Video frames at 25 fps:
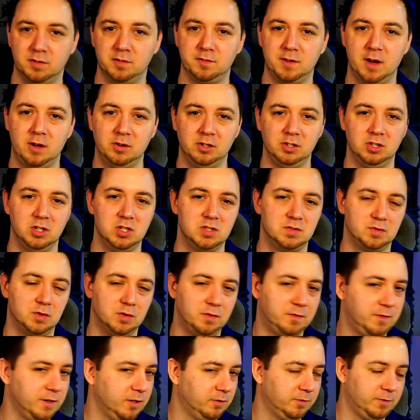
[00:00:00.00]
found it useful,
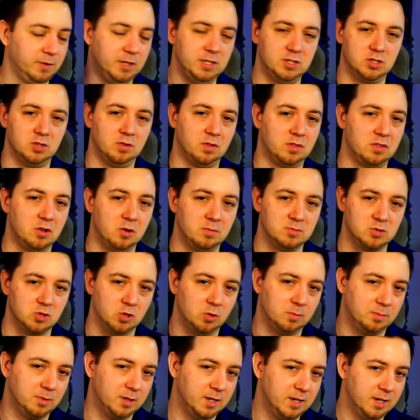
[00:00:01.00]
feel free to thumbs
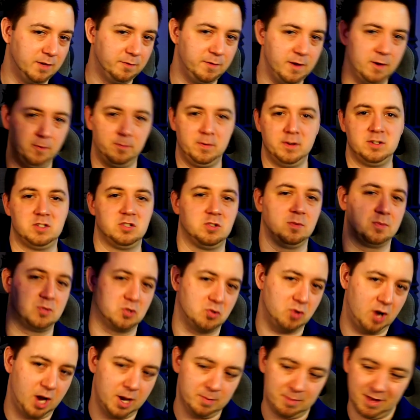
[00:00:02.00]
up, feel free to
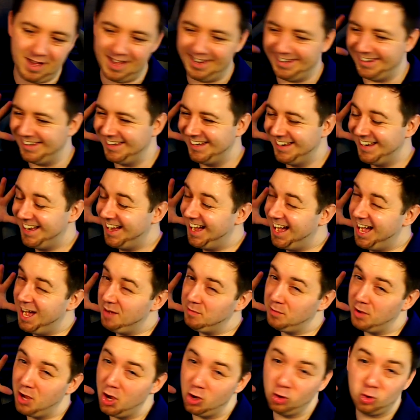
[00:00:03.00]
subscribe, and
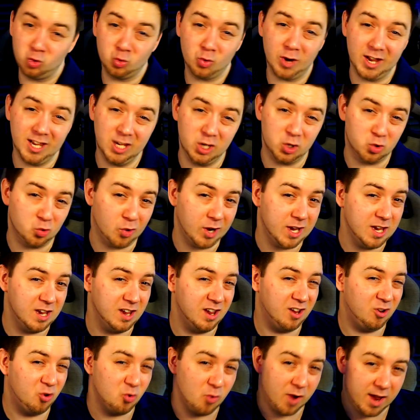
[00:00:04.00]
have a great,
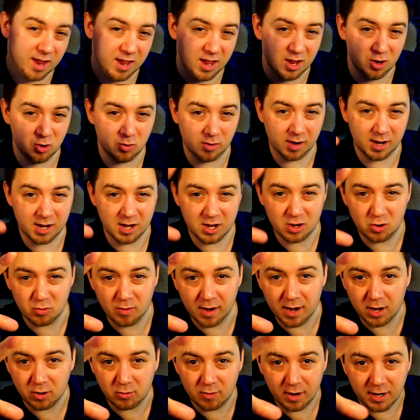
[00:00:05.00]
great, great, great,
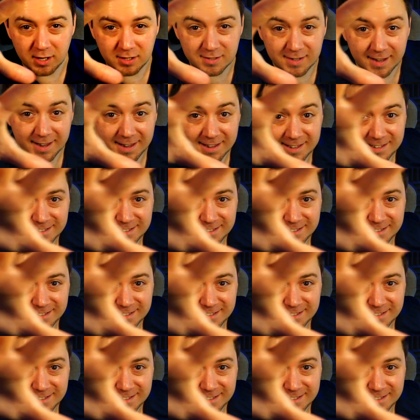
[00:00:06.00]
great, great day.